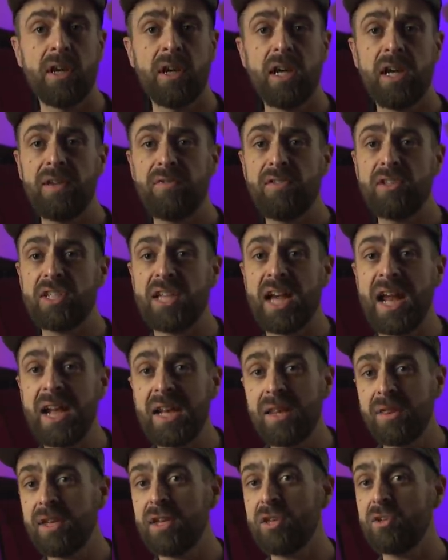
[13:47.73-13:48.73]
And if there's
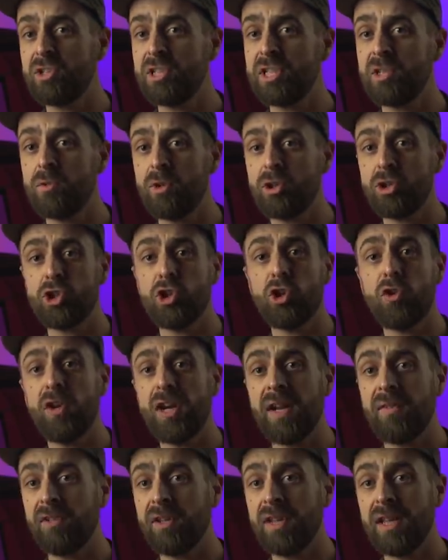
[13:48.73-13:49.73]
anything you're still not sure on
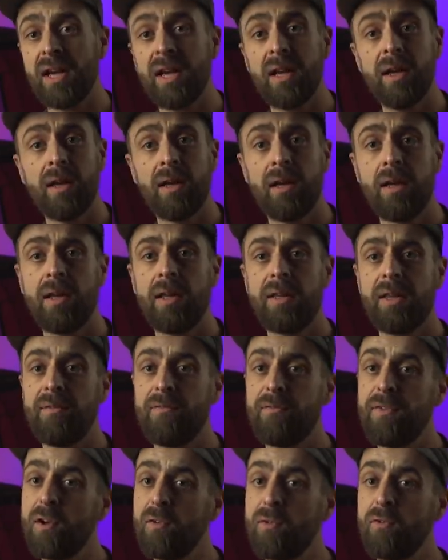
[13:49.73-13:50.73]
after that, then
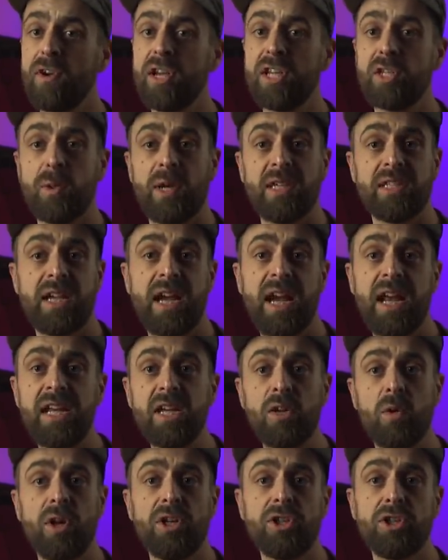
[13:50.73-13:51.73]
feel free to ask any
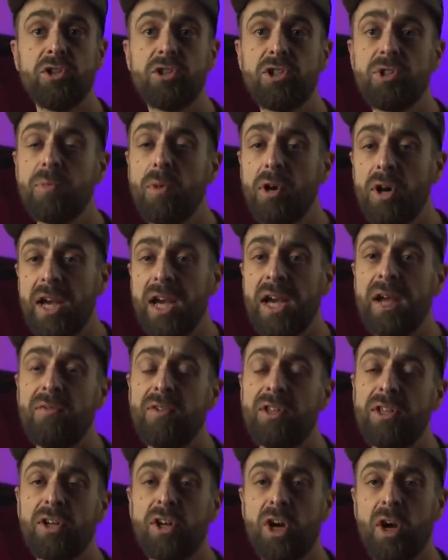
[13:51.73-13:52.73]
questions you might have
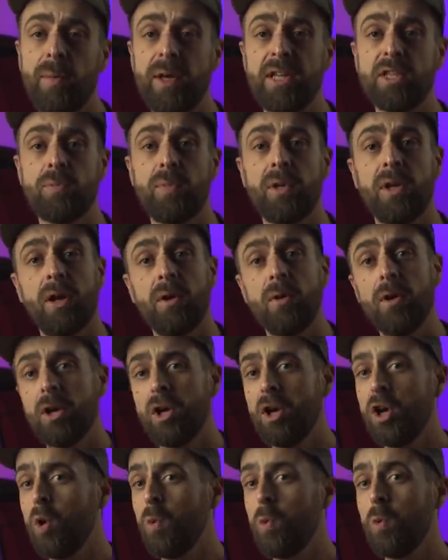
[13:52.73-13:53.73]
in the comments below,
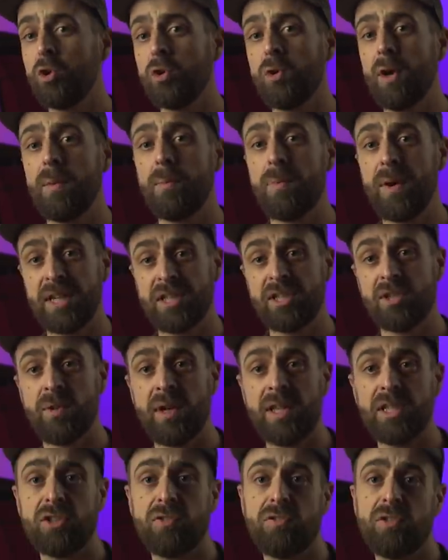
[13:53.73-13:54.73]
and we'll do our best to
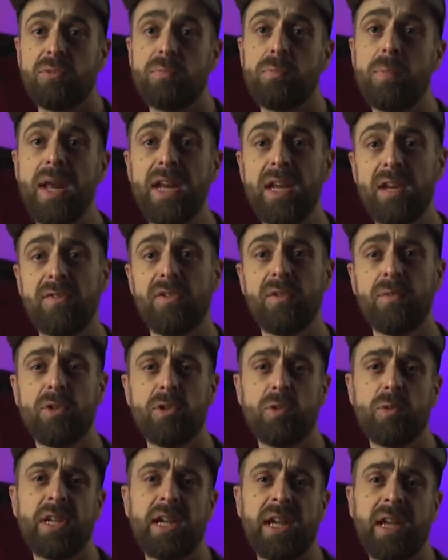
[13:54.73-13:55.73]
answer as many of them
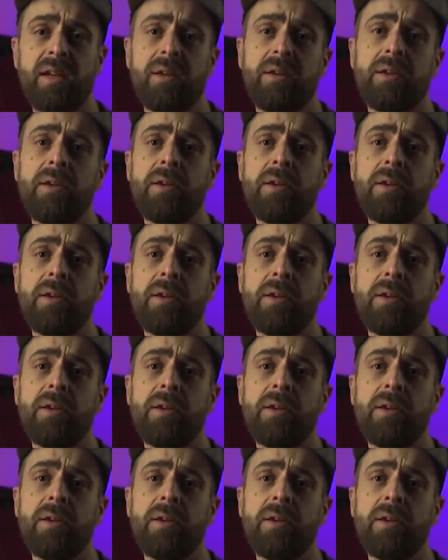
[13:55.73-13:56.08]
as we can.